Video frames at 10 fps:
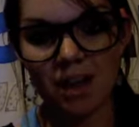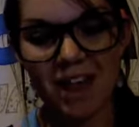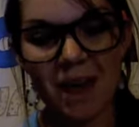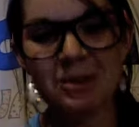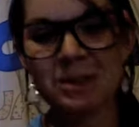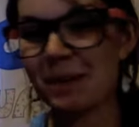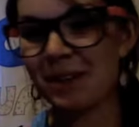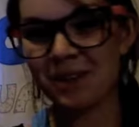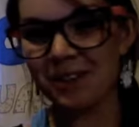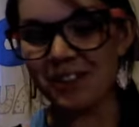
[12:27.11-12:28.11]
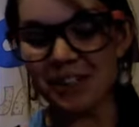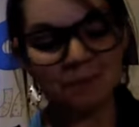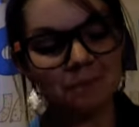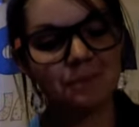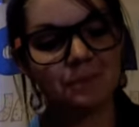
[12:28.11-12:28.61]
That was beautiful.
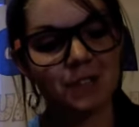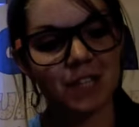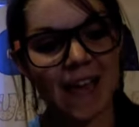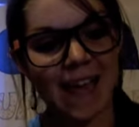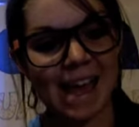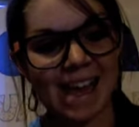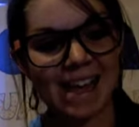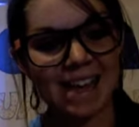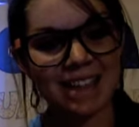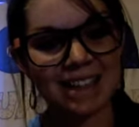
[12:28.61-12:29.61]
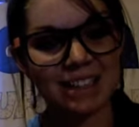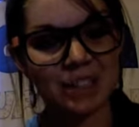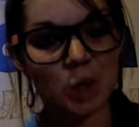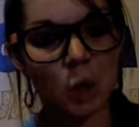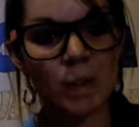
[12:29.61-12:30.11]
And
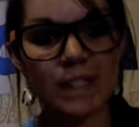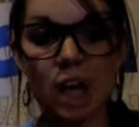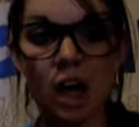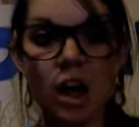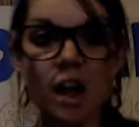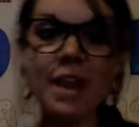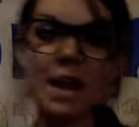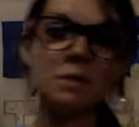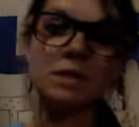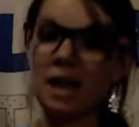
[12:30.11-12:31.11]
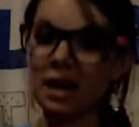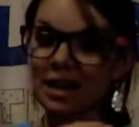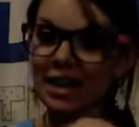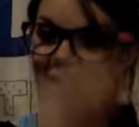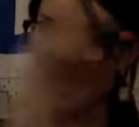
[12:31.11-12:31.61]
so we saw that it was kind of
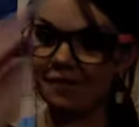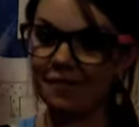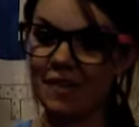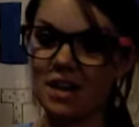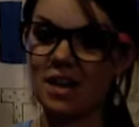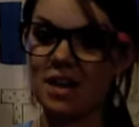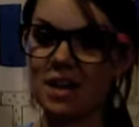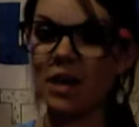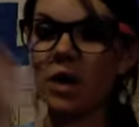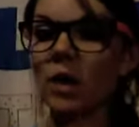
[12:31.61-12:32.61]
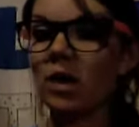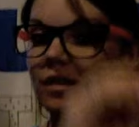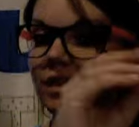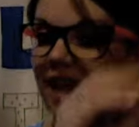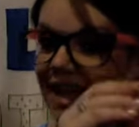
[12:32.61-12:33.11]
like an infinity going
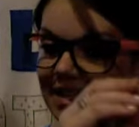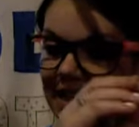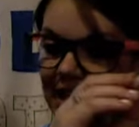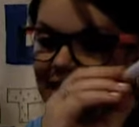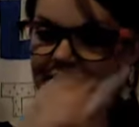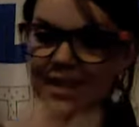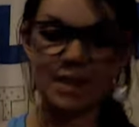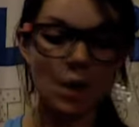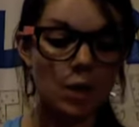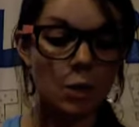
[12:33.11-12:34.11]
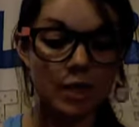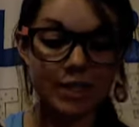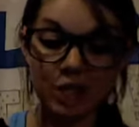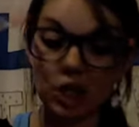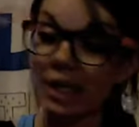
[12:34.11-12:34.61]
over the x-axis,
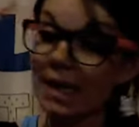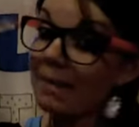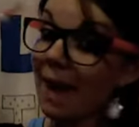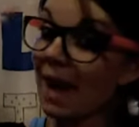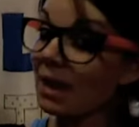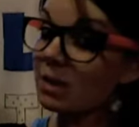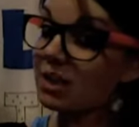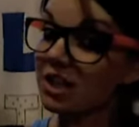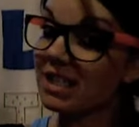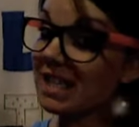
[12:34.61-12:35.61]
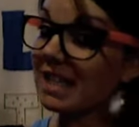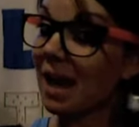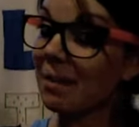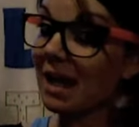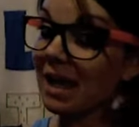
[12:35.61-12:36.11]
which looking back we should have seen
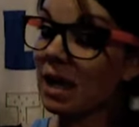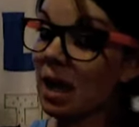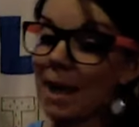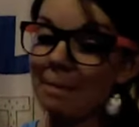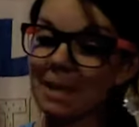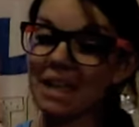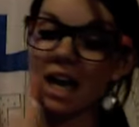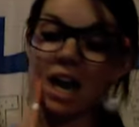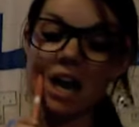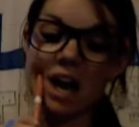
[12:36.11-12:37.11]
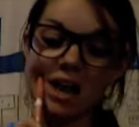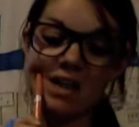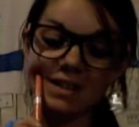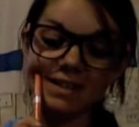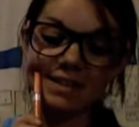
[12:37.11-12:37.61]
coming,
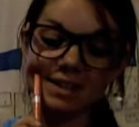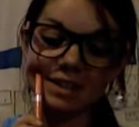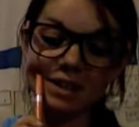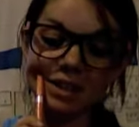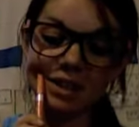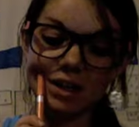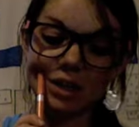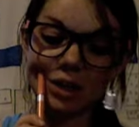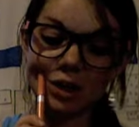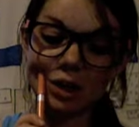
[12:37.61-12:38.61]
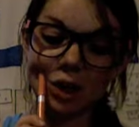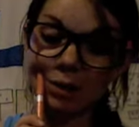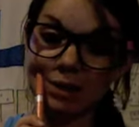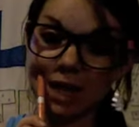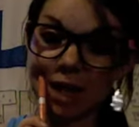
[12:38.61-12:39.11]
because
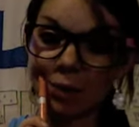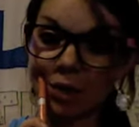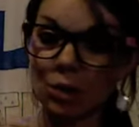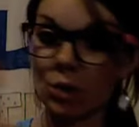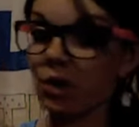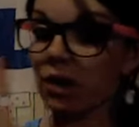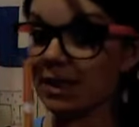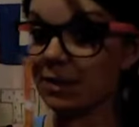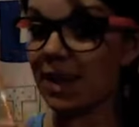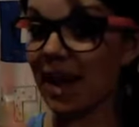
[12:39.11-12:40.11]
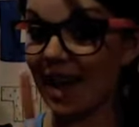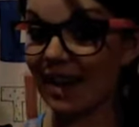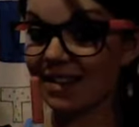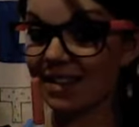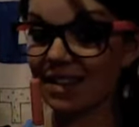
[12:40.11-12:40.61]
cosine we know correlates with
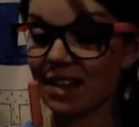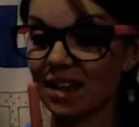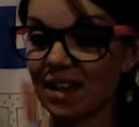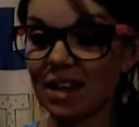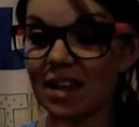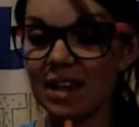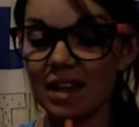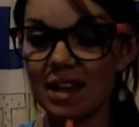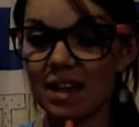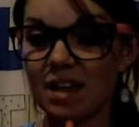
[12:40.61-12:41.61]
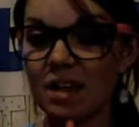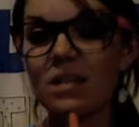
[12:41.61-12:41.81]
x in